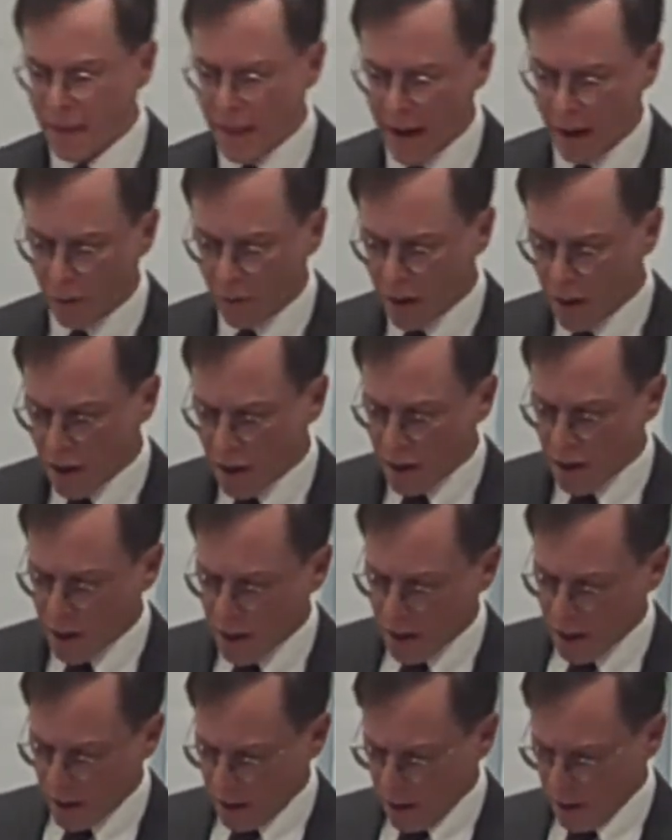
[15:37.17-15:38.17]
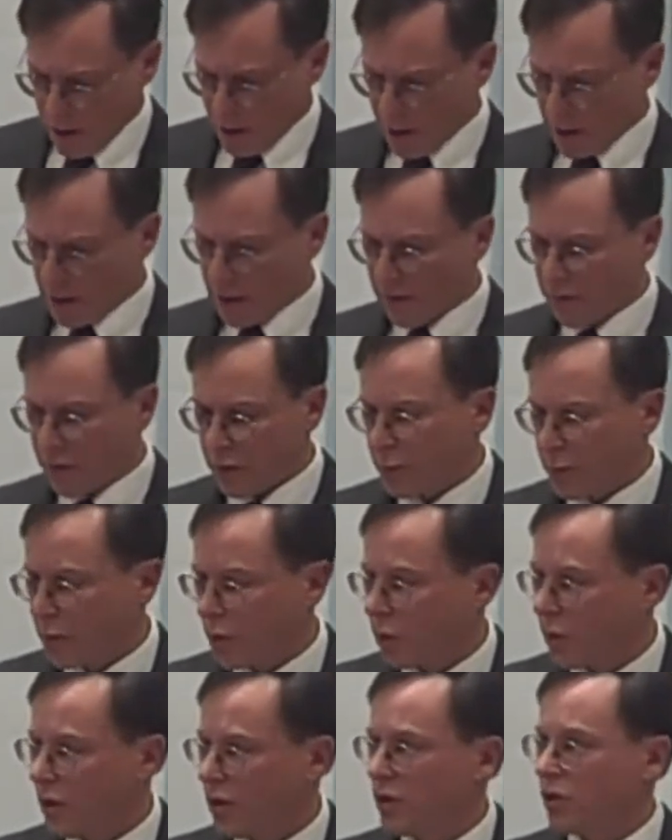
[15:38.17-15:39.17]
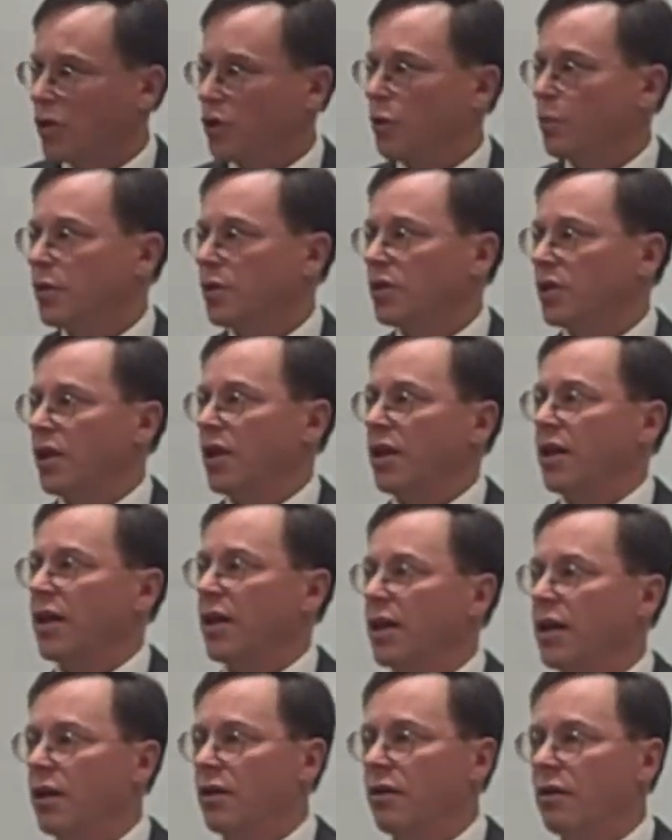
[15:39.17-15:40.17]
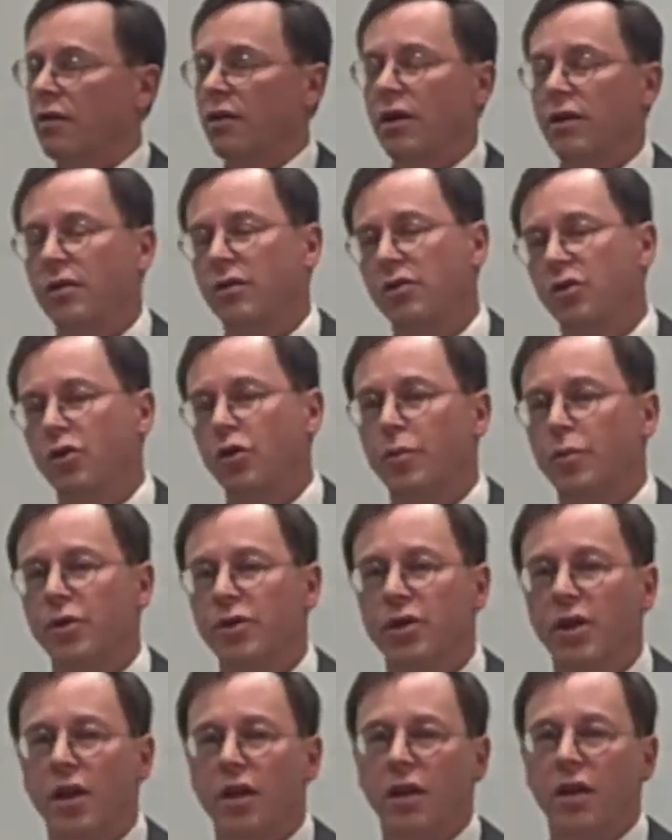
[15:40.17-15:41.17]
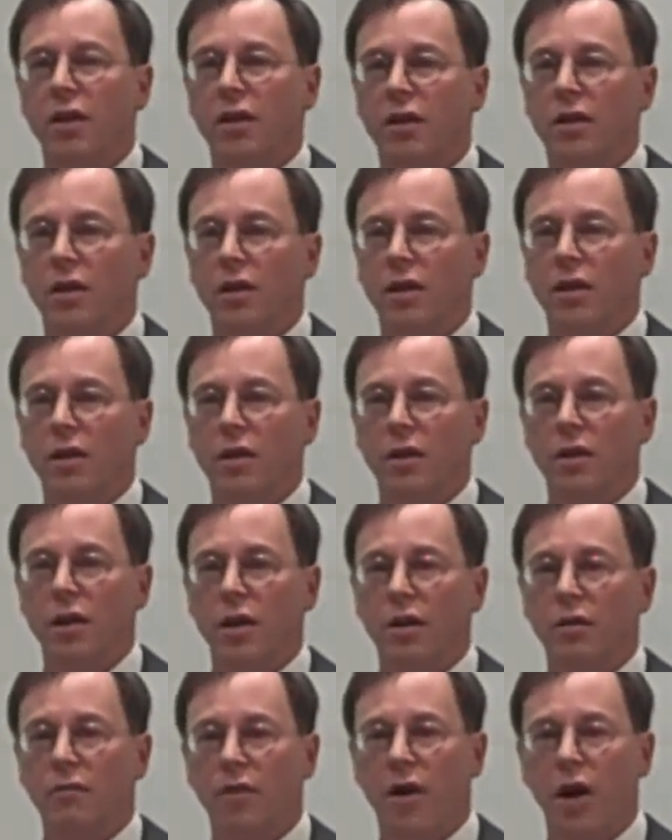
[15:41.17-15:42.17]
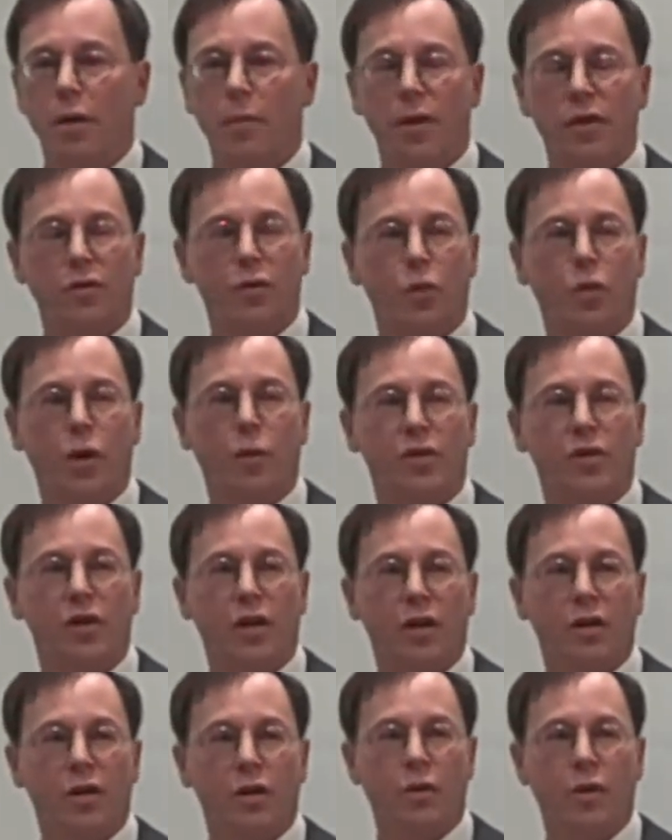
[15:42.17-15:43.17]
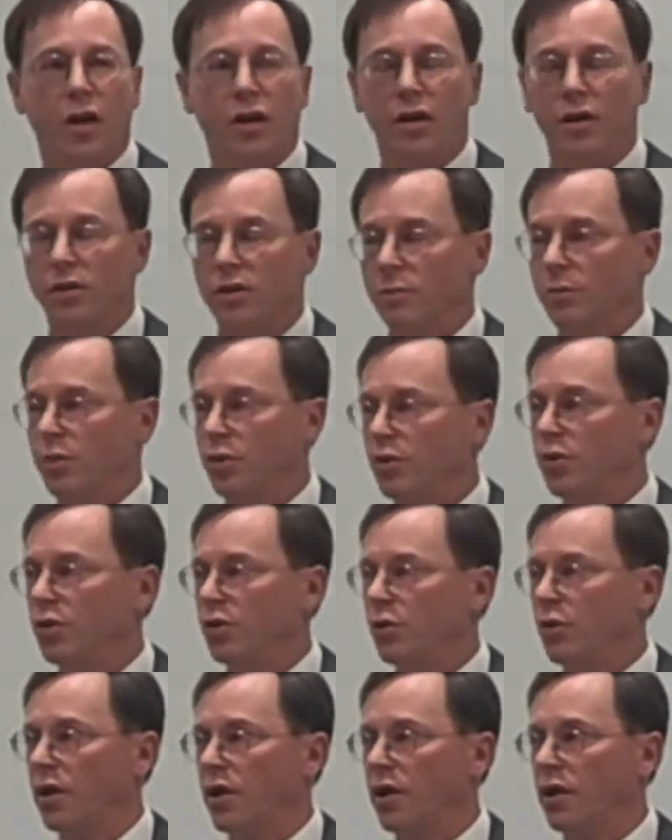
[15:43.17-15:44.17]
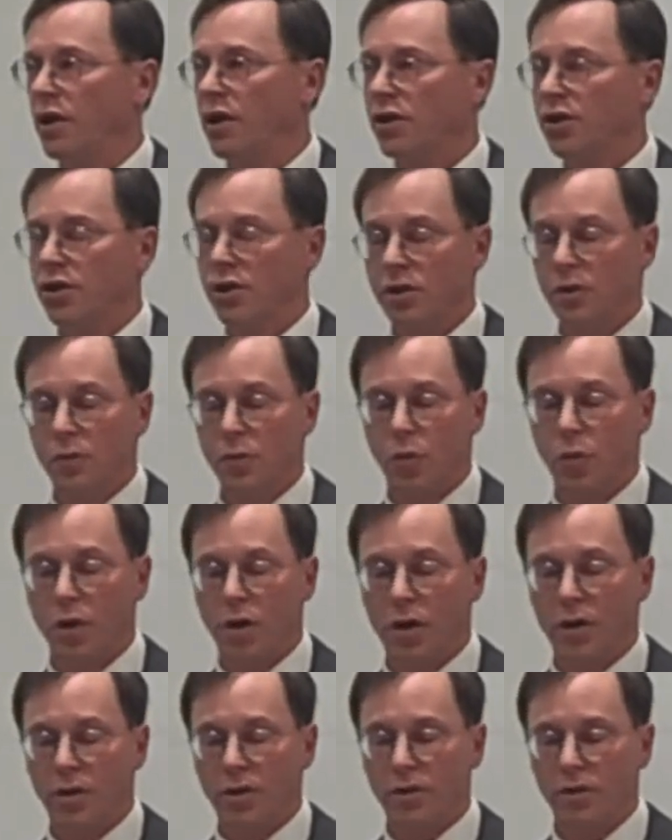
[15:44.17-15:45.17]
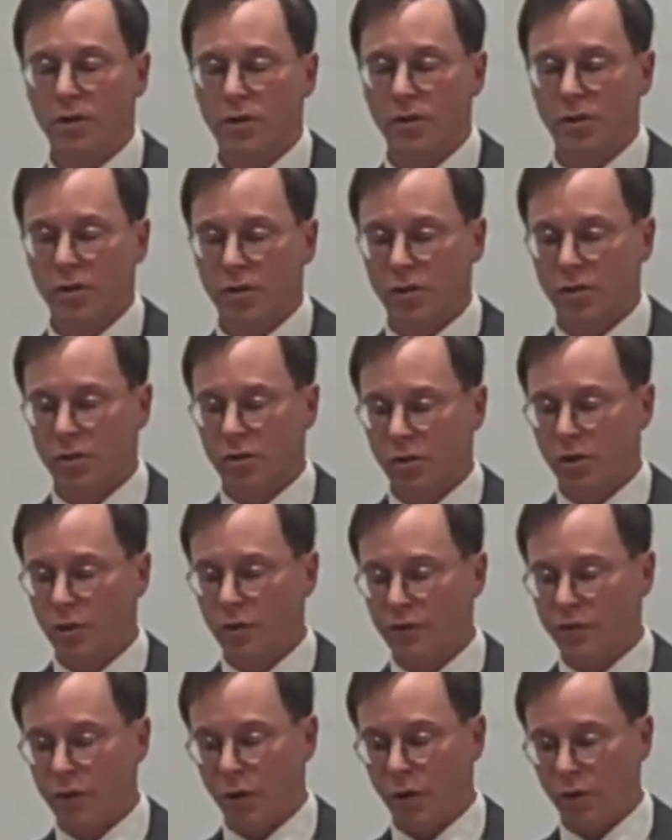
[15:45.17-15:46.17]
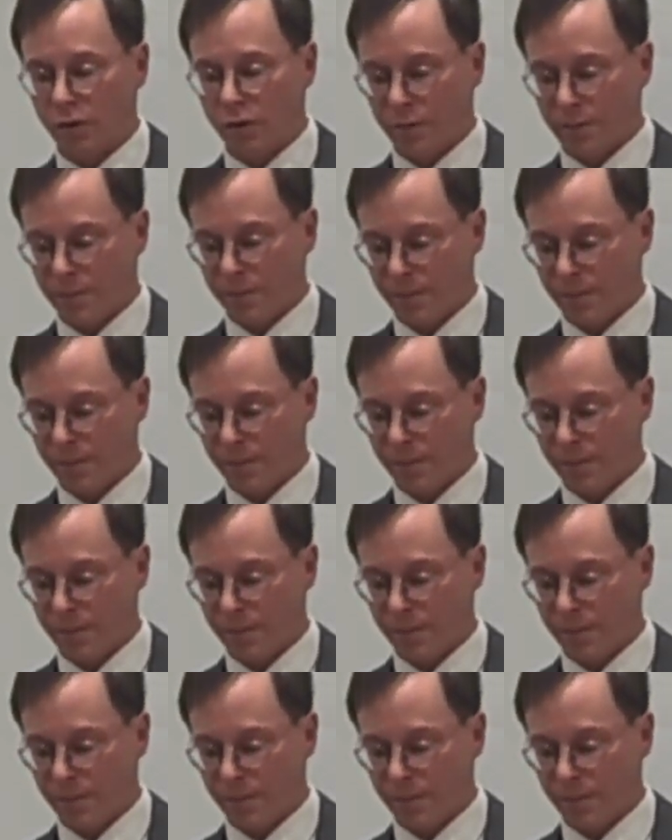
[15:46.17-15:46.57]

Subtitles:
Now, the difference between the 2% here and the 2% in the environmental website, New Ideas in Pollution Regulation, was twofold.